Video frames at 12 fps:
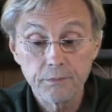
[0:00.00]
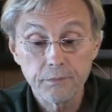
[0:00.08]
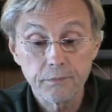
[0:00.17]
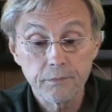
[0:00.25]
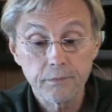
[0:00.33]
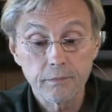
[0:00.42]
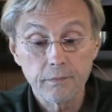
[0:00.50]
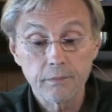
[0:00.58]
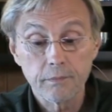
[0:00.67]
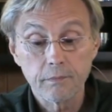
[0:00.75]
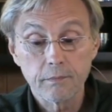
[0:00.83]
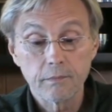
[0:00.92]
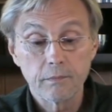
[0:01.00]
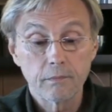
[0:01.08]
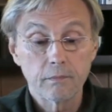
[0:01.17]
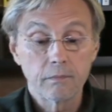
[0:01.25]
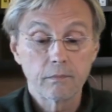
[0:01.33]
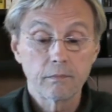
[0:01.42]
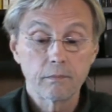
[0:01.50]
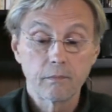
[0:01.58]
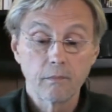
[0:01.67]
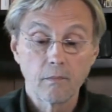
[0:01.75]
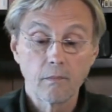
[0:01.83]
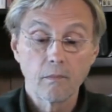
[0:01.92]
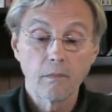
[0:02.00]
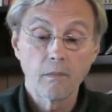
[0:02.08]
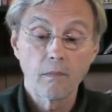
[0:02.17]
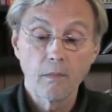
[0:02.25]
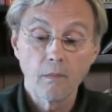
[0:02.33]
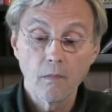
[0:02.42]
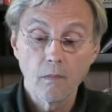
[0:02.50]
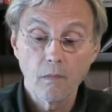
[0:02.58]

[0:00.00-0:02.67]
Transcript: (silence)